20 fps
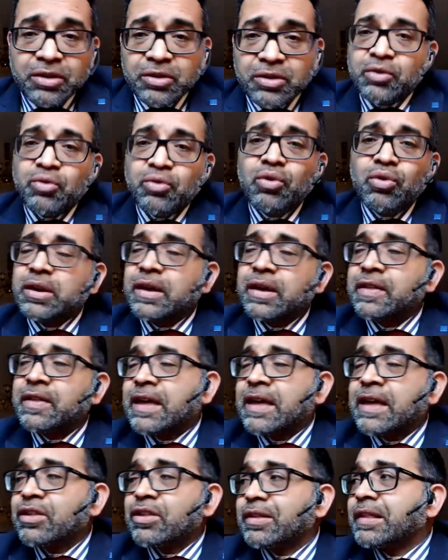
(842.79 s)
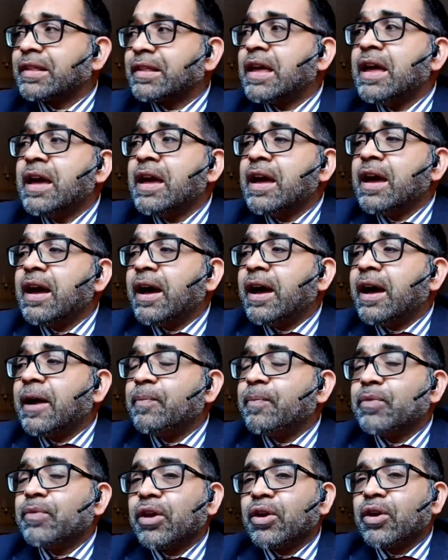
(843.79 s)
or your organization
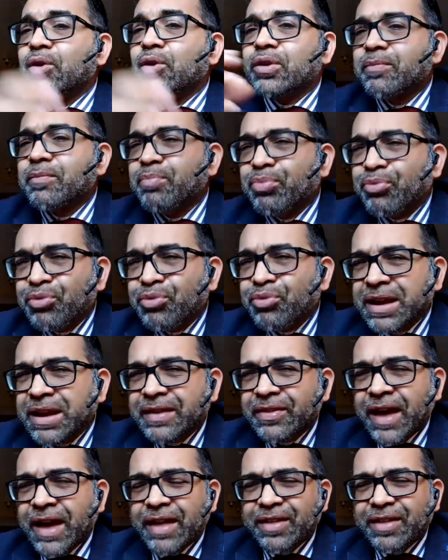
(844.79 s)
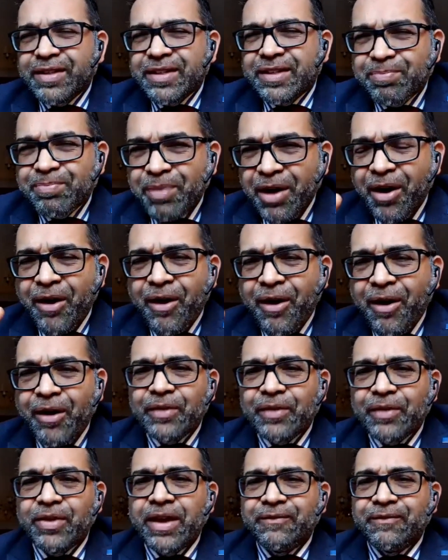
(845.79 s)
who can bring that spark,
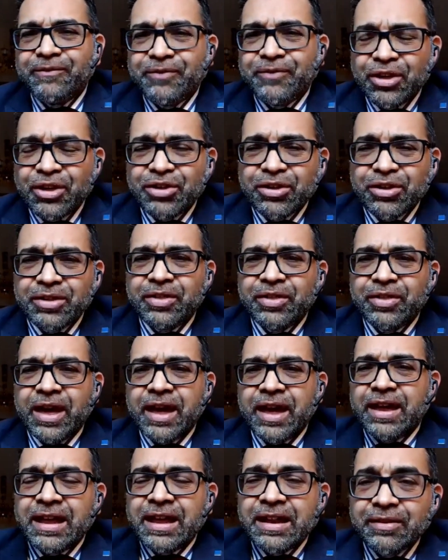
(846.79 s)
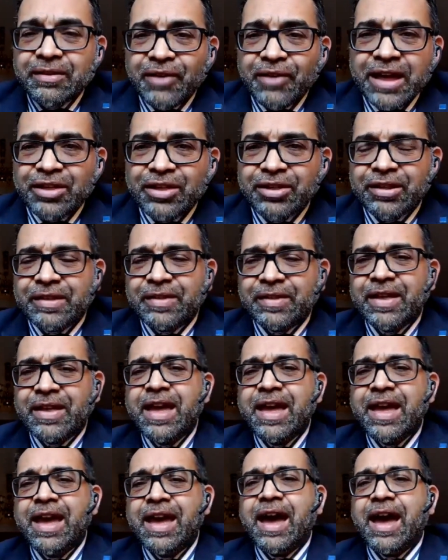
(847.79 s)
that vision, that innovation,
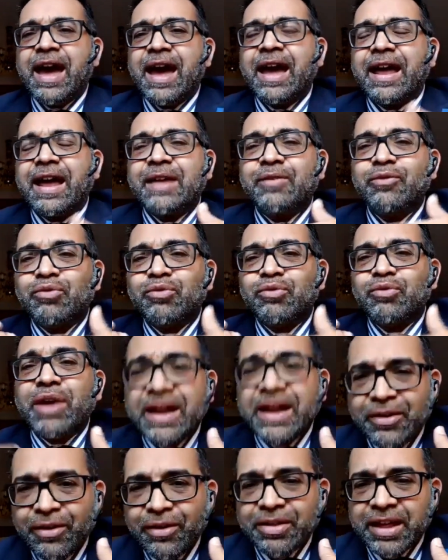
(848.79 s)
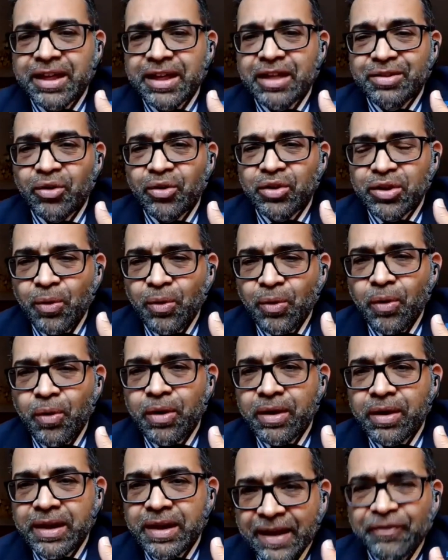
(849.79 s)
and recognizing it's not
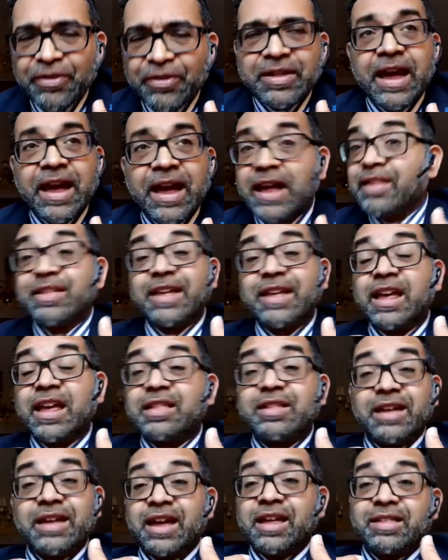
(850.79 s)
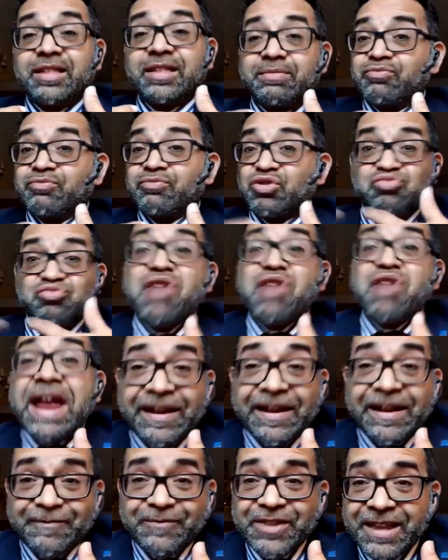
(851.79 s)
your gift set is
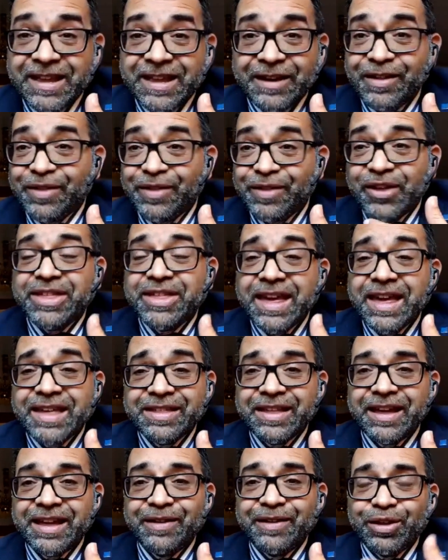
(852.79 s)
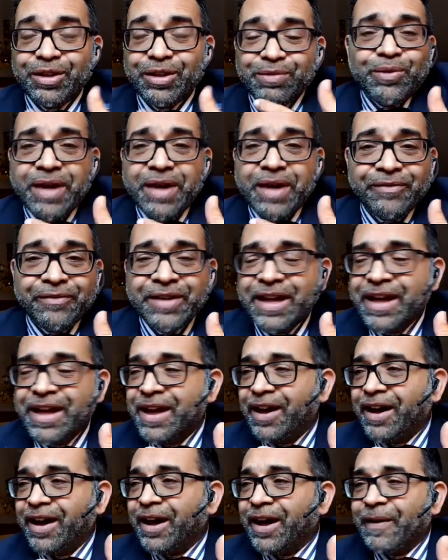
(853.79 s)
great. It's fantastic, because we all have
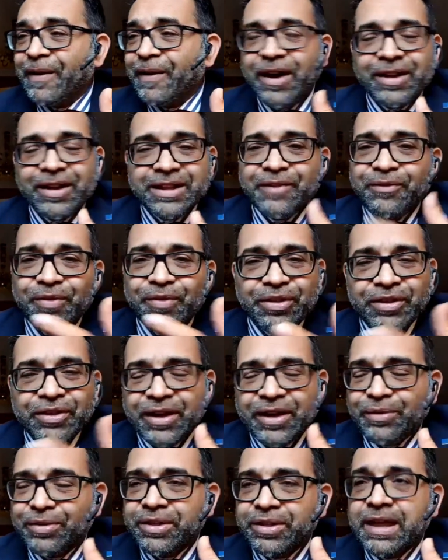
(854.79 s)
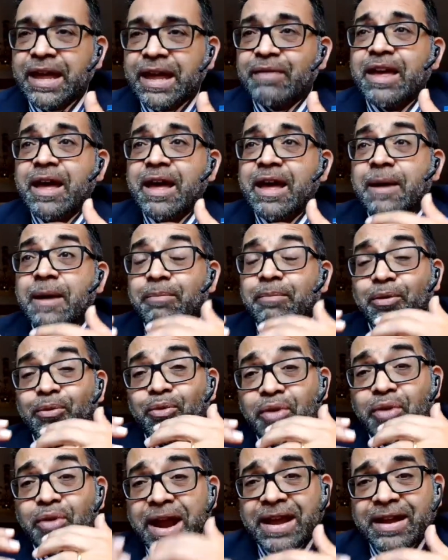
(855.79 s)
our different skills and gifts, but
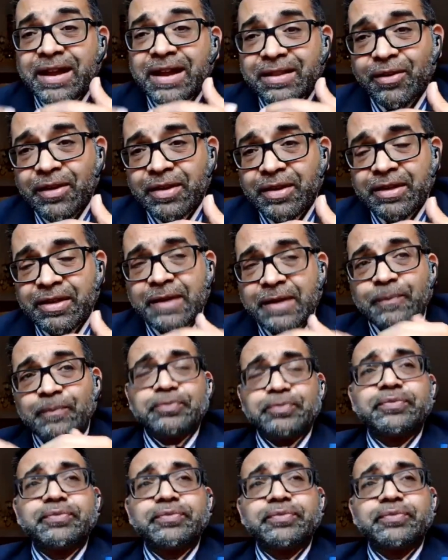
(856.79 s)
recognizing